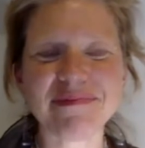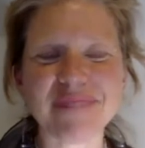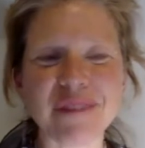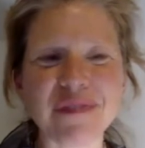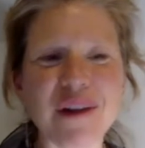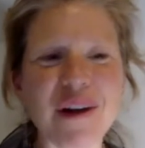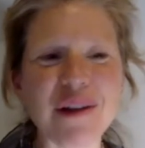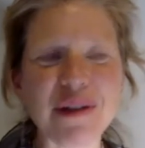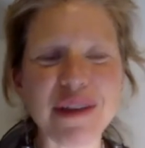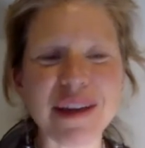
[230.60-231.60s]
for all
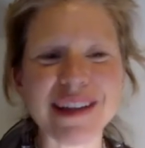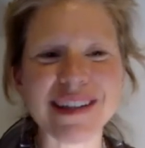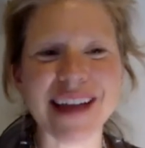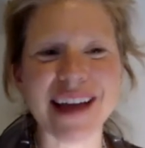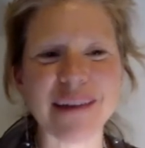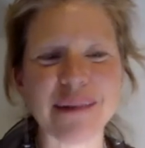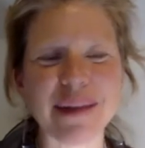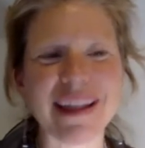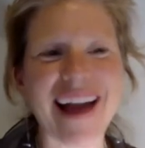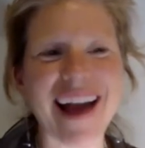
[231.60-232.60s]
the things that we
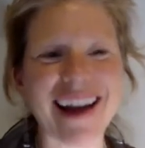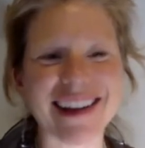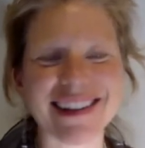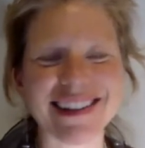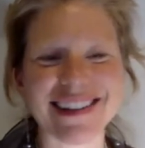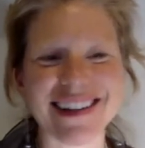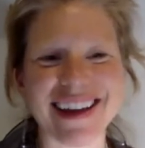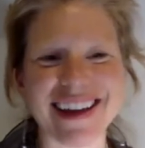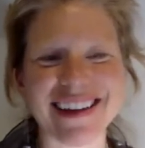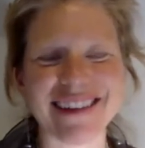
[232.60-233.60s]
lack
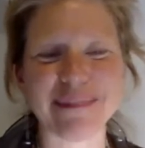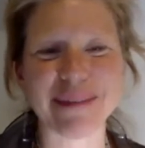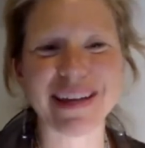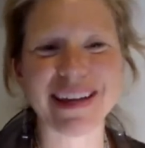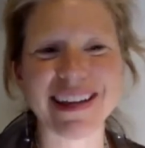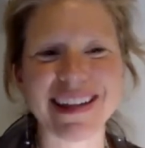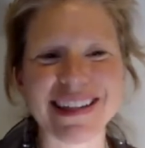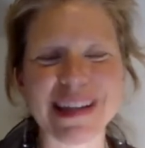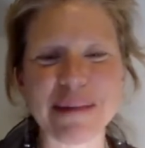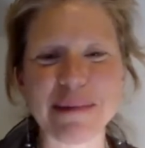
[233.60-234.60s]
tonight, being in the
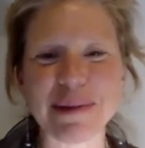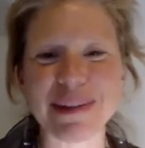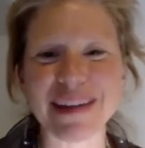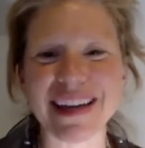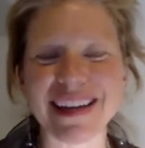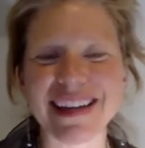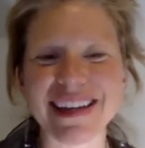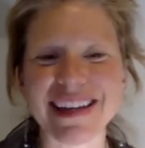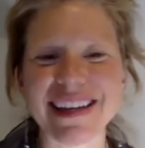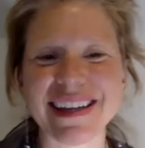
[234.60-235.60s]
same building,
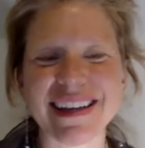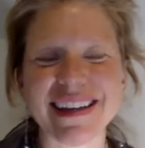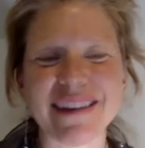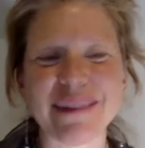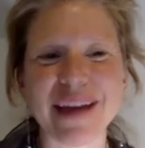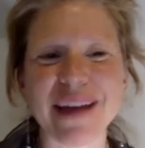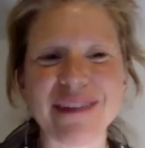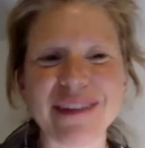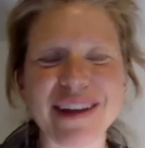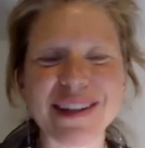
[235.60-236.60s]
we have
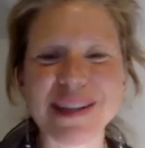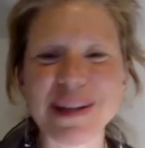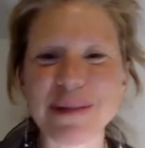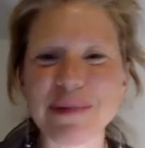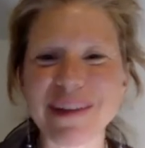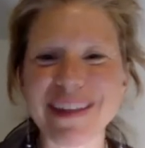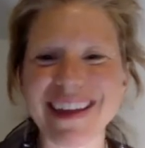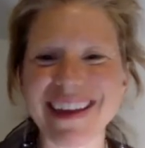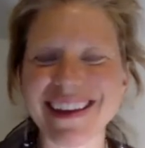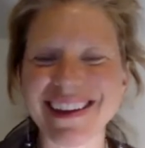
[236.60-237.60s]
lungs that are
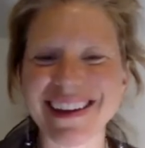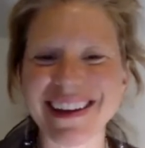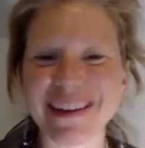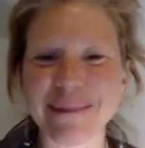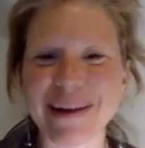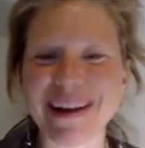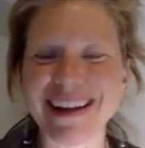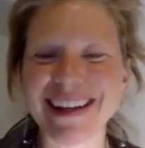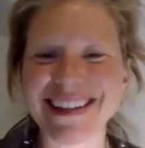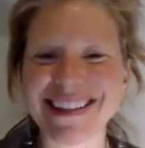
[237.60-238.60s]
breathing and
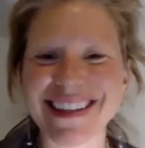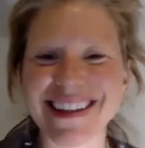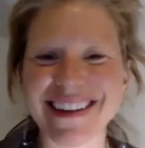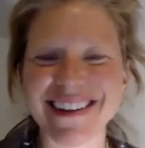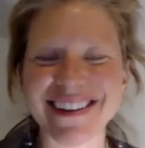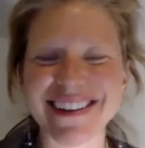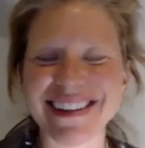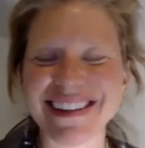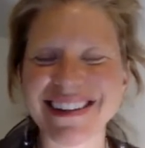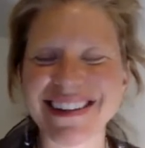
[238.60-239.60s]
bodies that
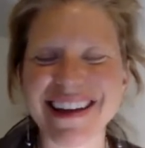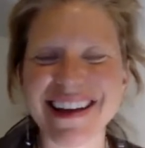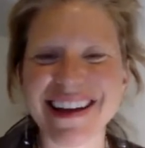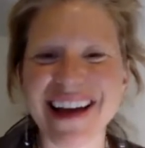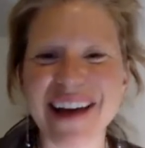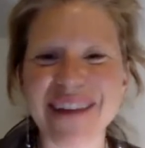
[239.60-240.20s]
have